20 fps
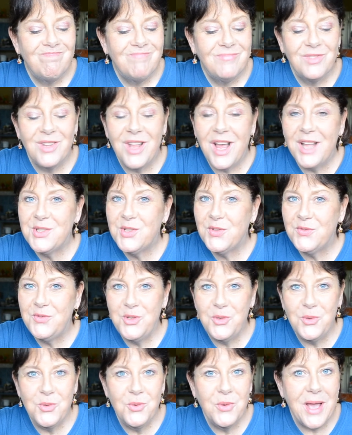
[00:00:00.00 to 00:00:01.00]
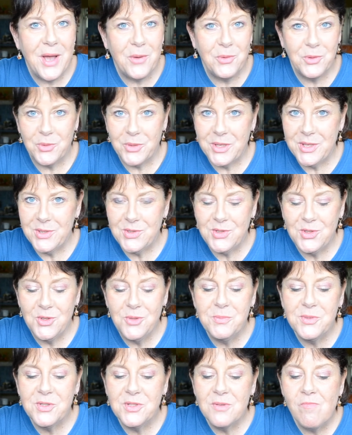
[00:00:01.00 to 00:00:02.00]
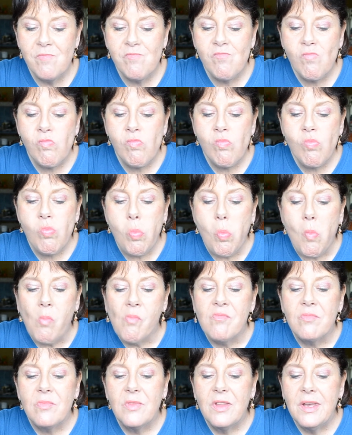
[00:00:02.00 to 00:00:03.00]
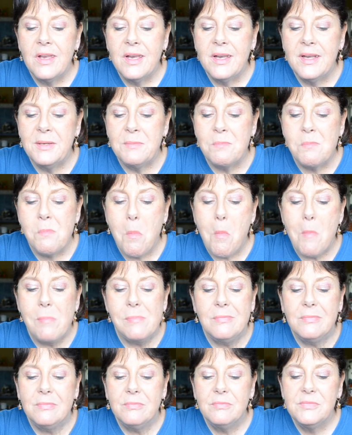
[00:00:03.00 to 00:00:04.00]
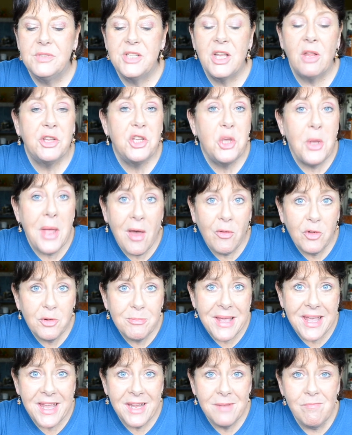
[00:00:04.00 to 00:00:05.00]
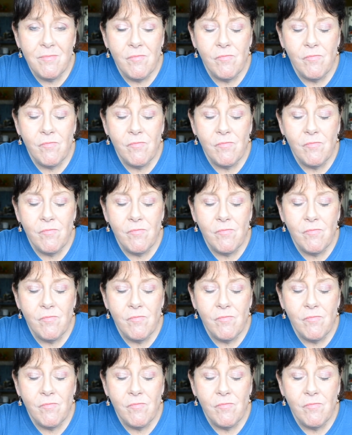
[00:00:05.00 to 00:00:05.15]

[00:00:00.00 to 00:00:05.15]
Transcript: lots of new Ecuadorian soups and telling you how they're made,